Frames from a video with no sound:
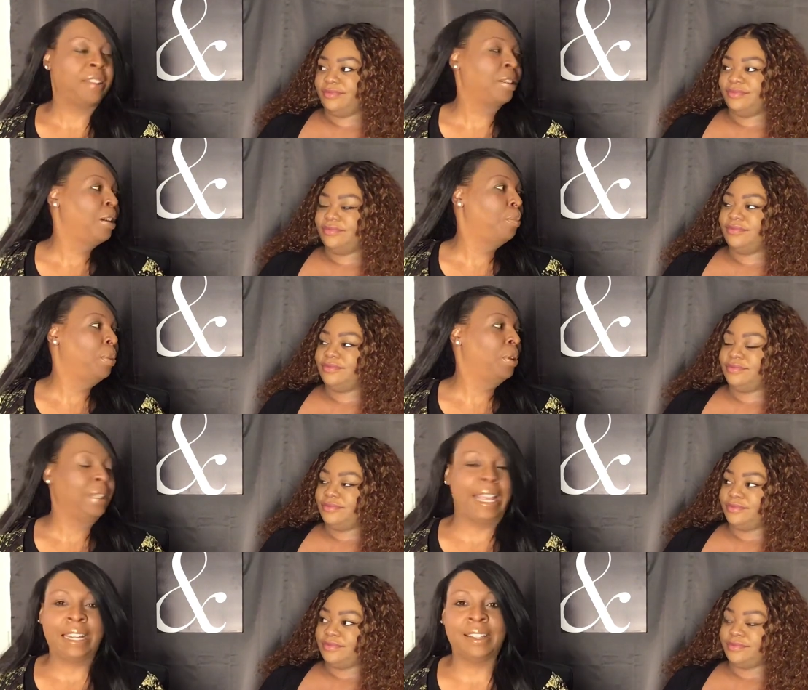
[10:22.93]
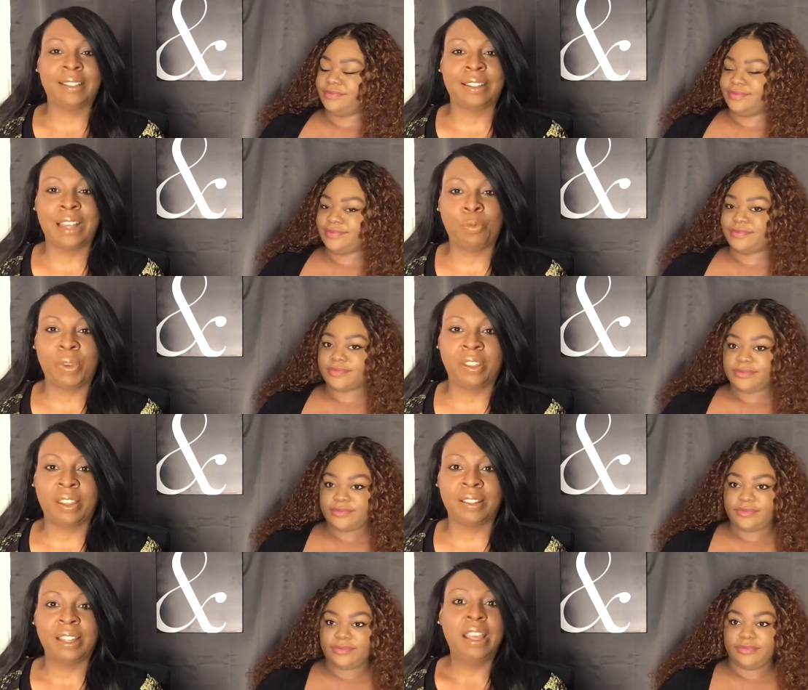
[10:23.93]
Speaker 1: a couple ladies to come with
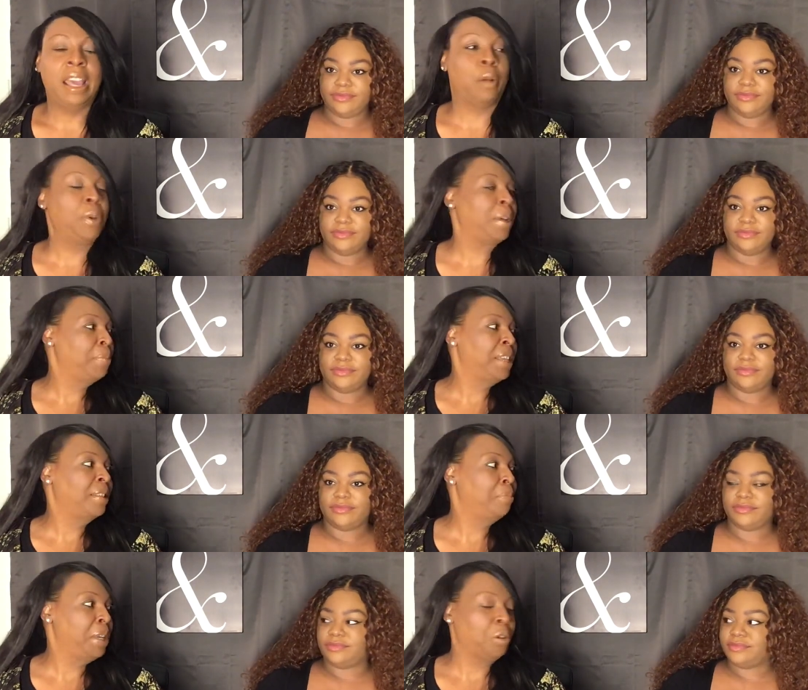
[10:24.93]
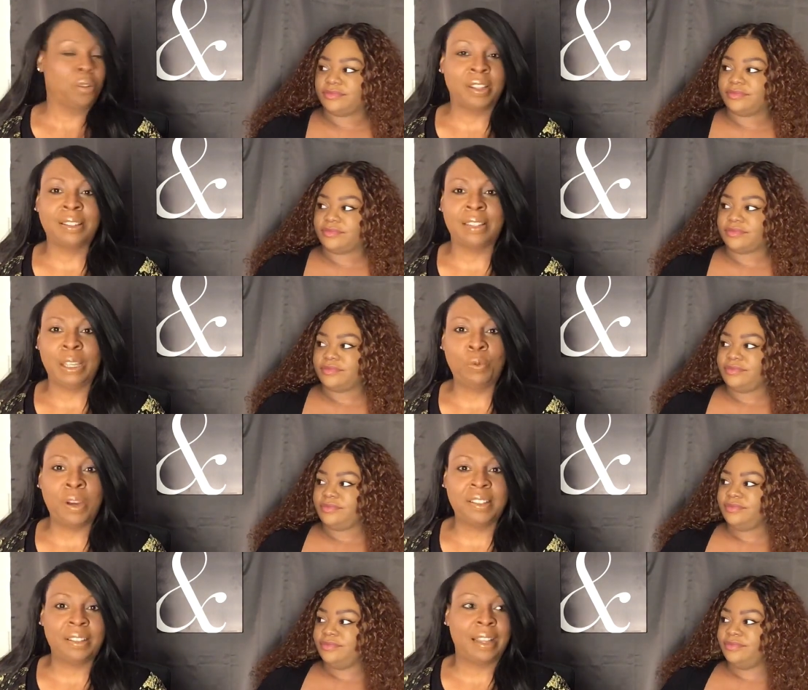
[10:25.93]
us, and we can mix and mingle, because it
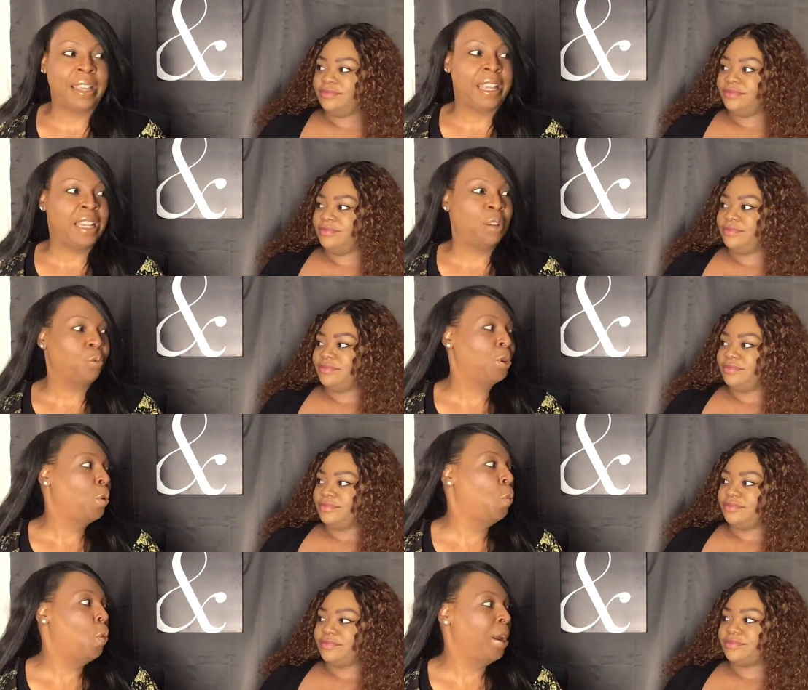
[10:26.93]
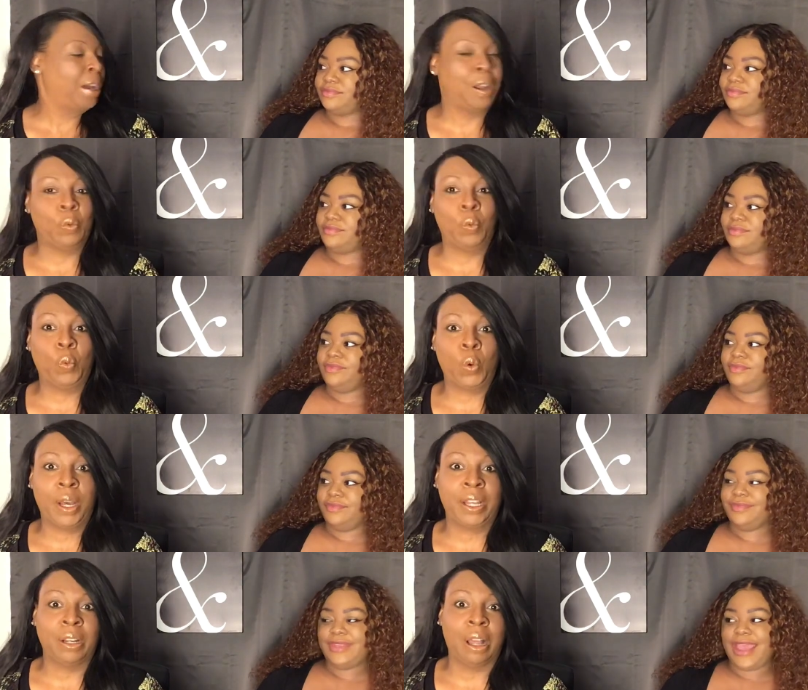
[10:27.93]
wasn't like any real
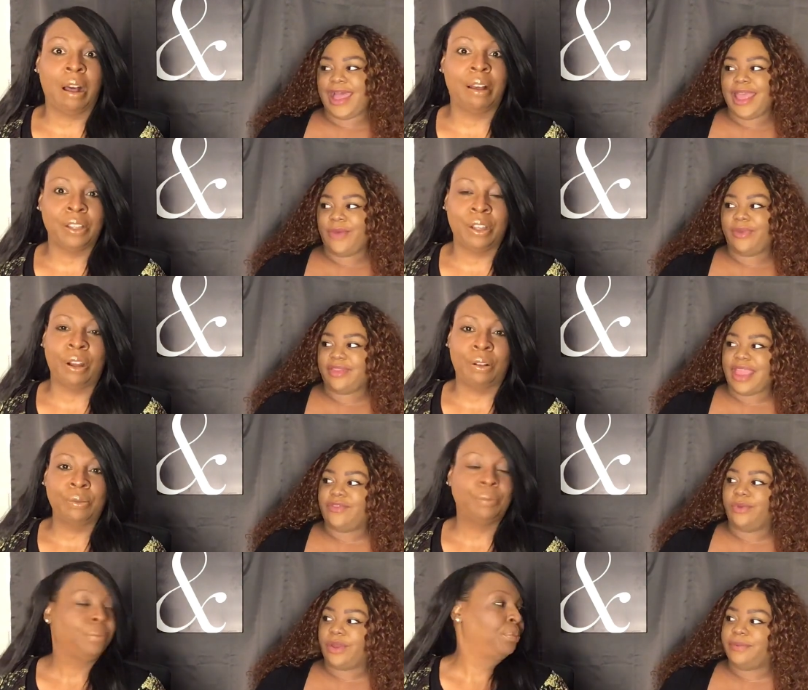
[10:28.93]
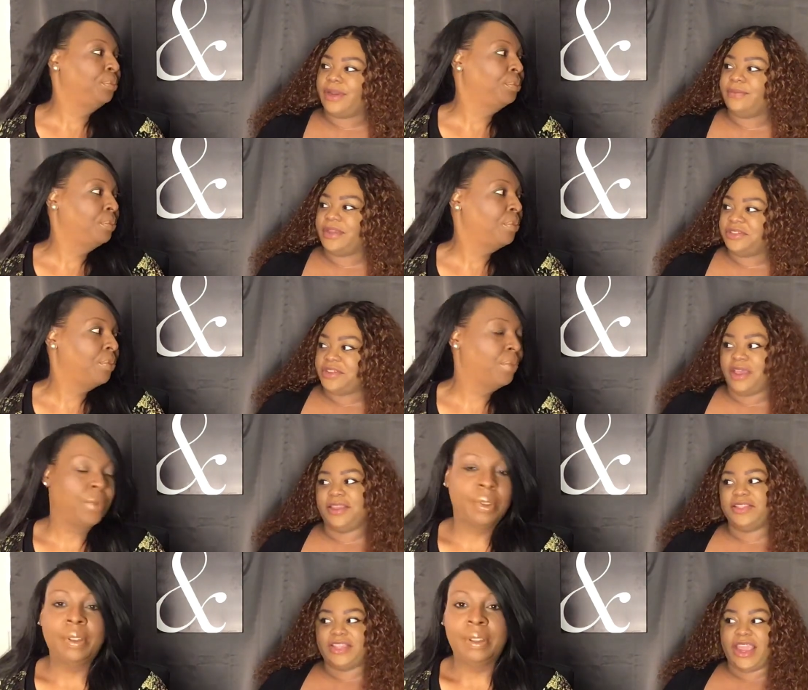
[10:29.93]
one-on-one.
Speaker 2: Yeah, it was know? everyone pretty much
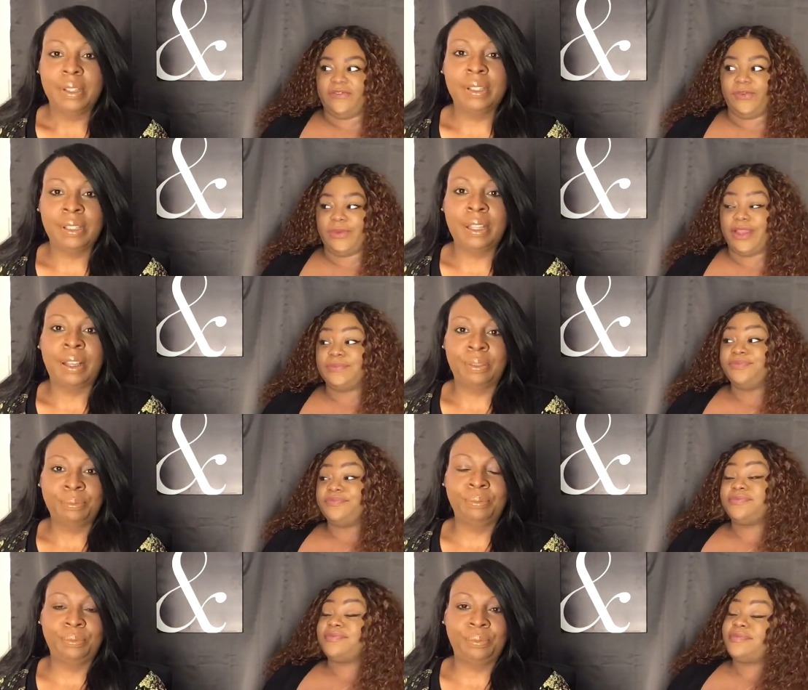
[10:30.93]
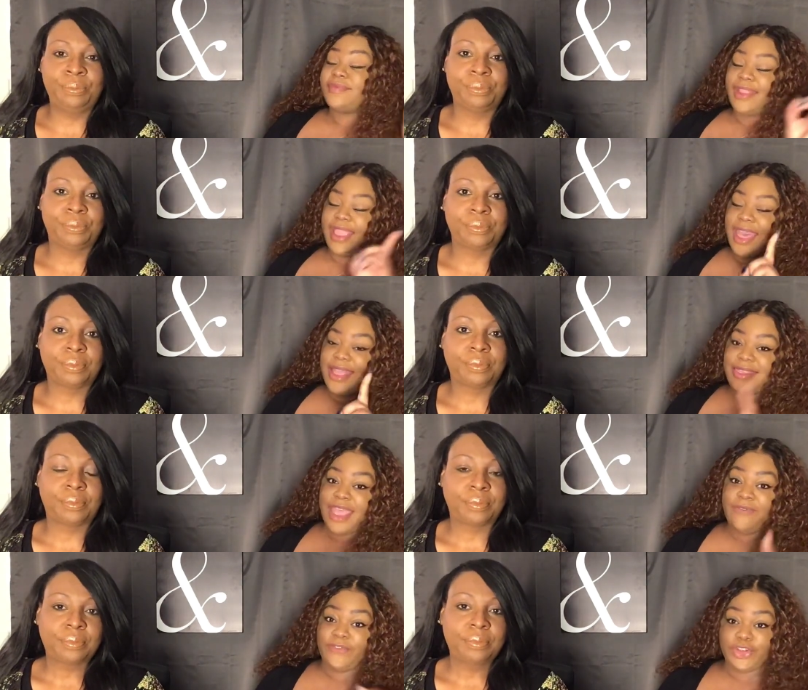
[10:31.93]
talking to everyone. Yeah, mm-hmm.
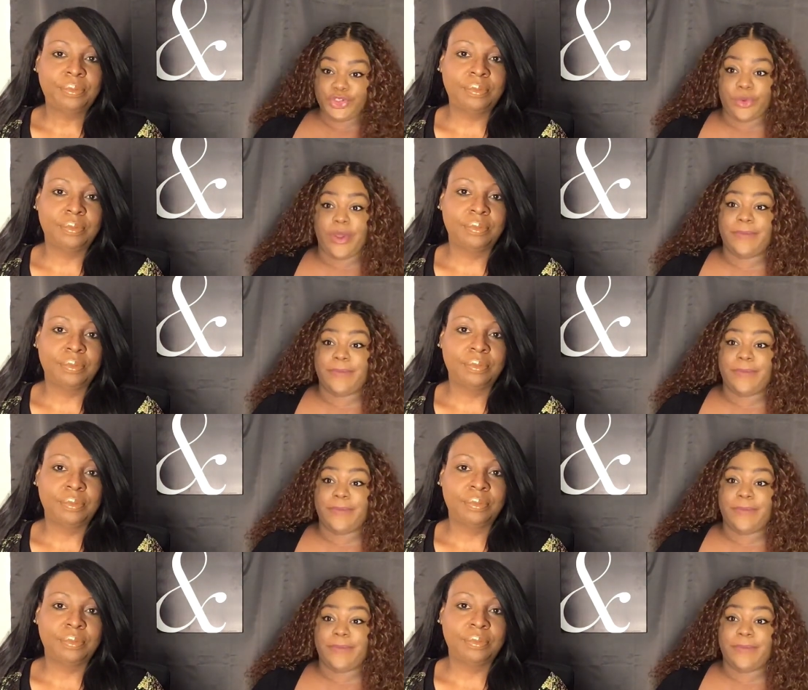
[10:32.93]
except for Troy,